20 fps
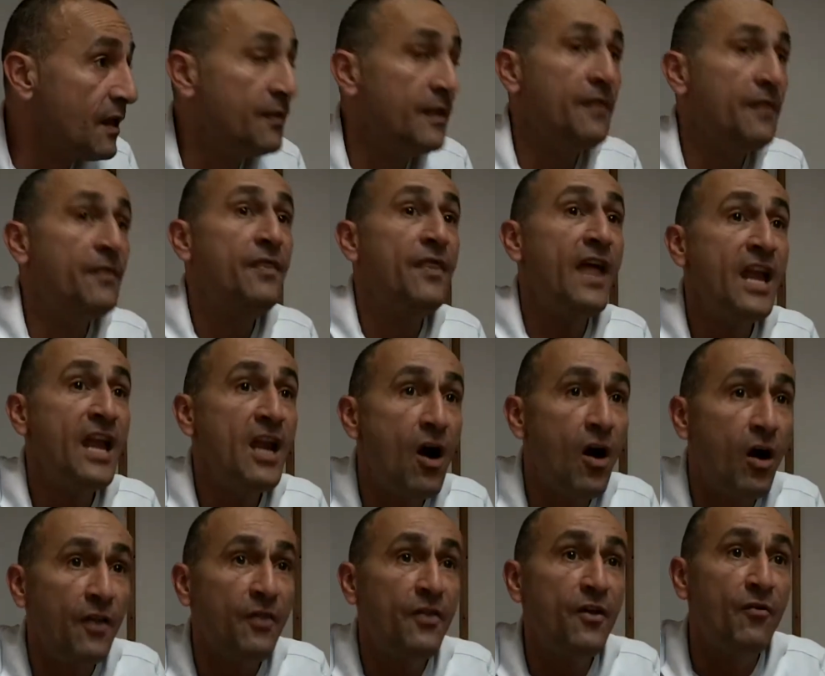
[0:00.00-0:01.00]
that they
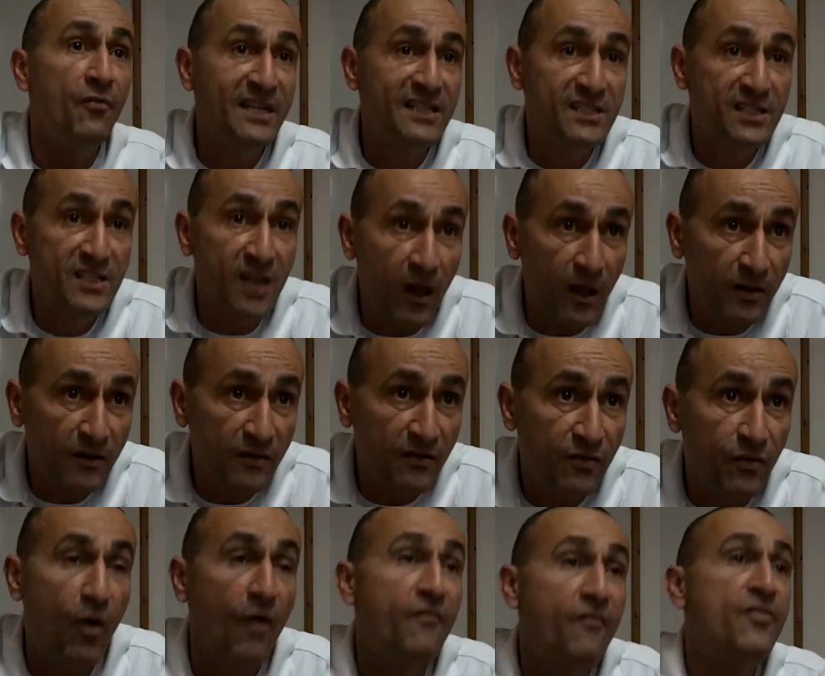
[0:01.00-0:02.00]
are the
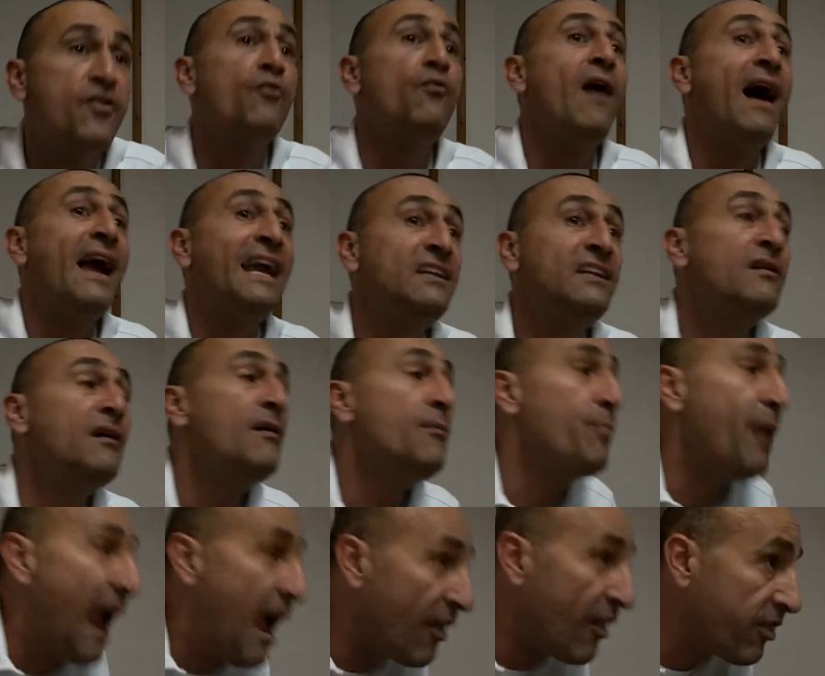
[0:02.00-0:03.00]
result of the right
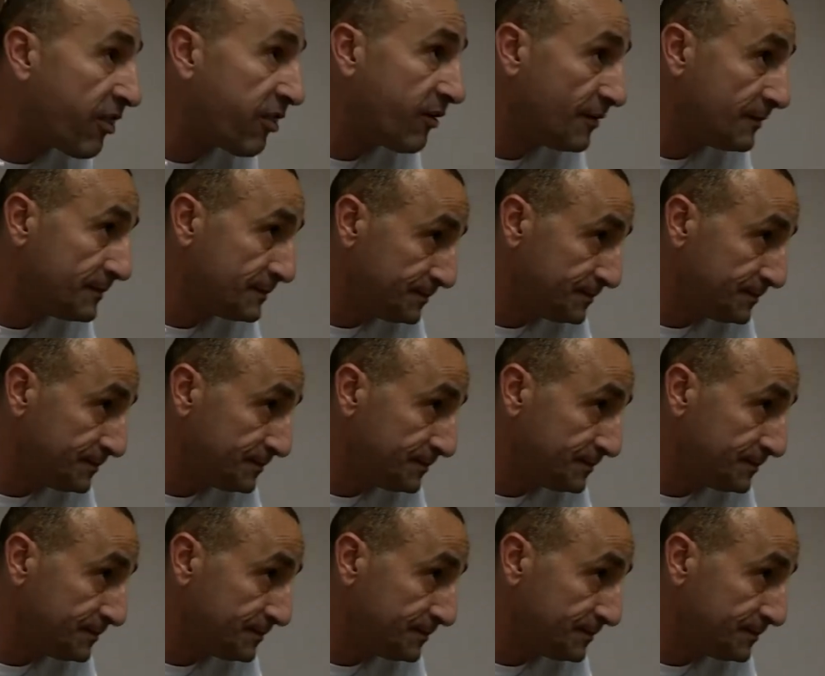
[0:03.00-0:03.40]
path.